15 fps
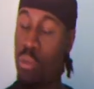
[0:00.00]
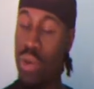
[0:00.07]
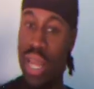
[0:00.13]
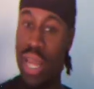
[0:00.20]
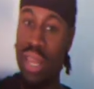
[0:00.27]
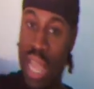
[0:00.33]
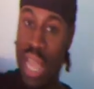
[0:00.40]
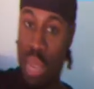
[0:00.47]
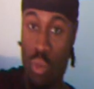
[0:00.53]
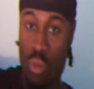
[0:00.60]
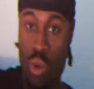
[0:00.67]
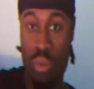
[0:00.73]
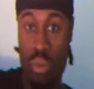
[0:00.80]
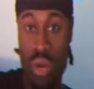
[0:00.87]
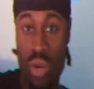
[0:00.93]
When they label
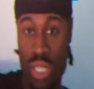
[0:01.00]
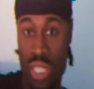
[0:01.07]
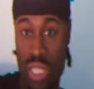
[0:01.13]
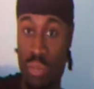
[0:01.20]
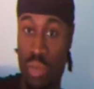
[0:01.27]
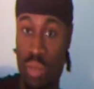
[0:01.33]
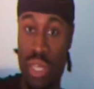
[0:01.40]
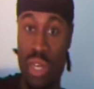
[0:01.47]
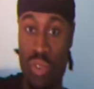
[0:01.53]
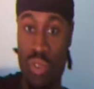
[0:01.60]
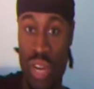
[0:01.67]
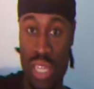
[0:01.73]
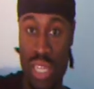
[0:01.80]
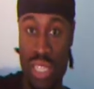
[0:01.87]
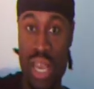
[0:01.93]
one person as being the
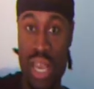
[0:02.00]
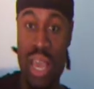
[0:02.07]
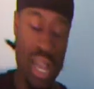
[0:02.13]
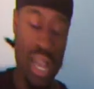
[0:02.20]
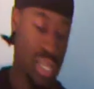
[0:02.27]
greatest,